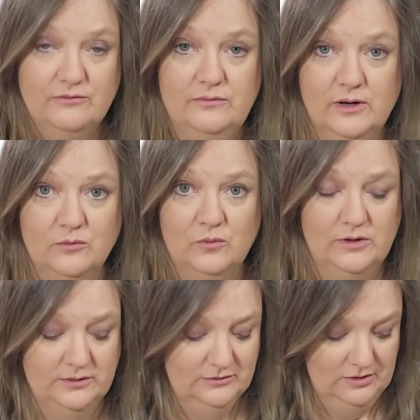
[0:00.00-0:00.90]
Number
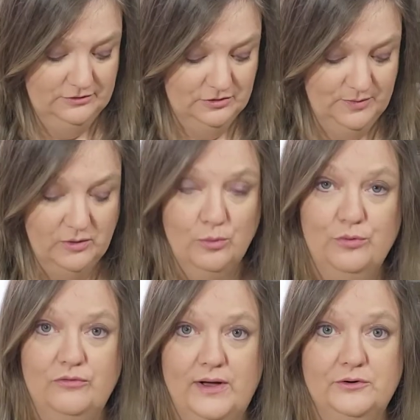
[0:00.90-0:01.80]
one, talk to your payroll
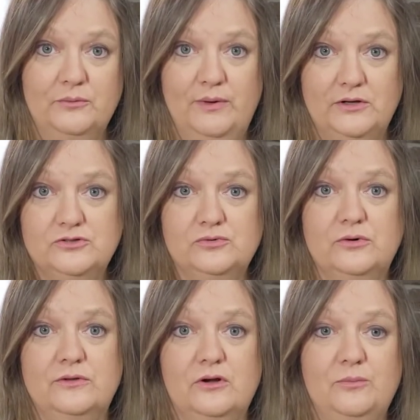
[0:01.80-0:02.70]
provider. Make
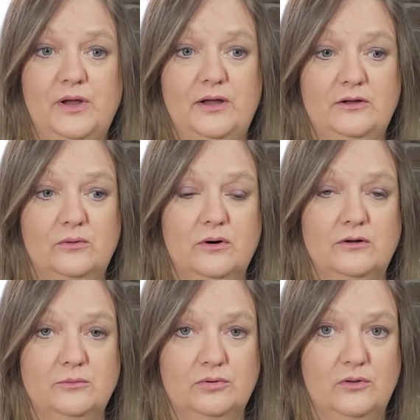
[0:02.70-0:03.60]
sure that you're paying your
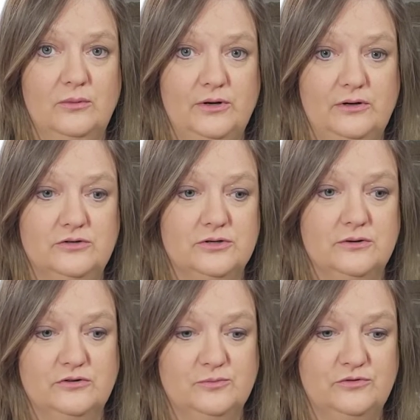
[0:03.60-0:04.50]
unemployment
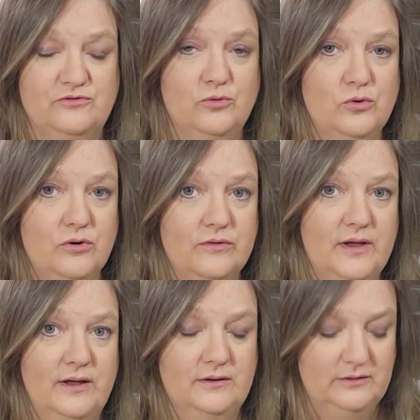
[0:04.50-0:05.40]
insurance before the
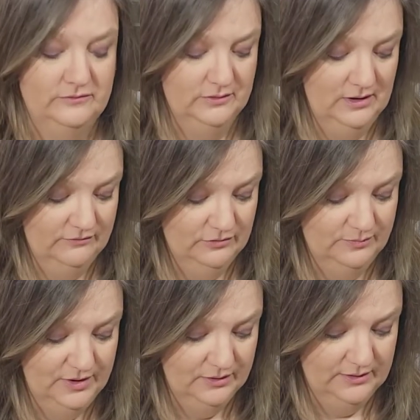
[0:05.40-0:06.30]
end of your
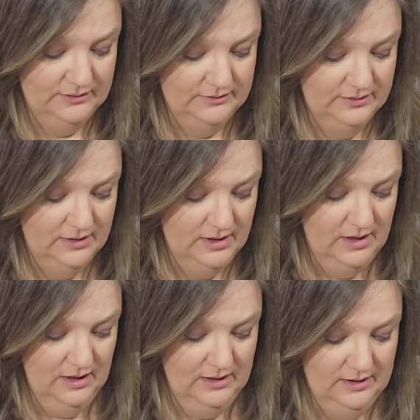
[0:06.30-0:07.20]
covered period.
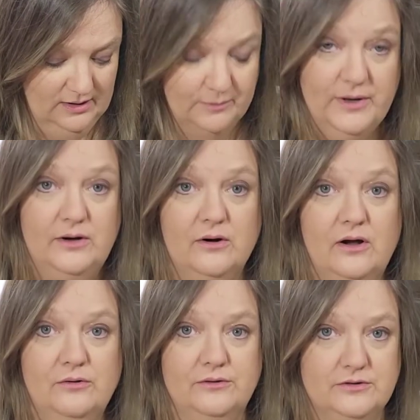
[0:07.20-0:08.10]
Pay your
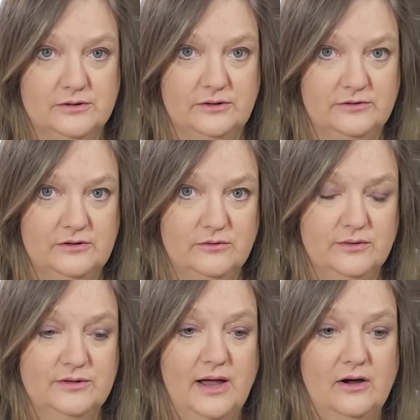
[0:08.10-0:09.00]
health insurance and your
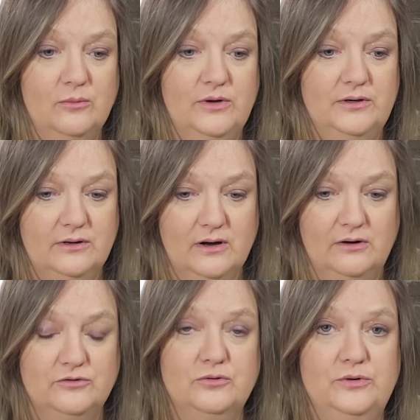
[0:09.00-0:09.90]
retirement
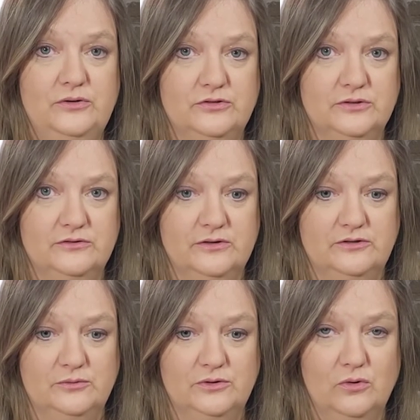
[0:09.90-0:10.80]
contributions
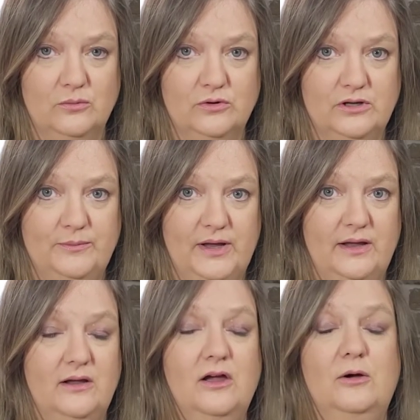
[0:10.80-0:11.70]
that you would normally
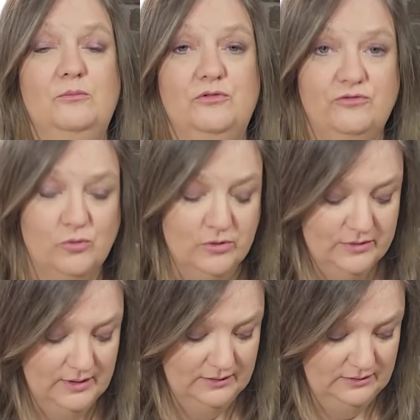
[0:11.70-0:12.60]
pay before
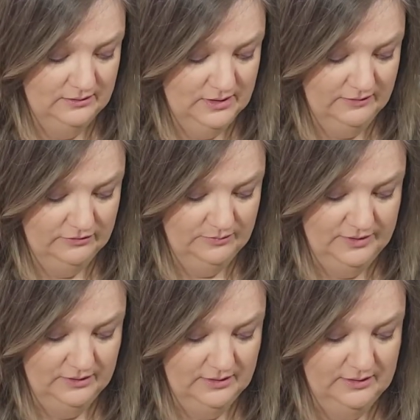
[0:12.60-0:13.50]
the end of your covered
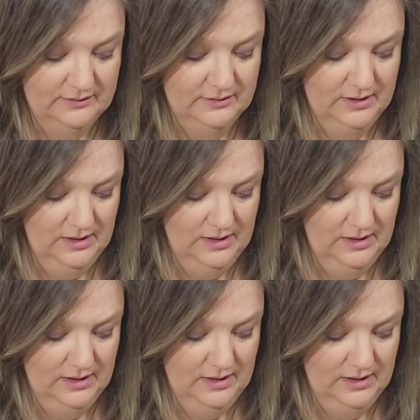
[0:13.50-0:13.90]
period.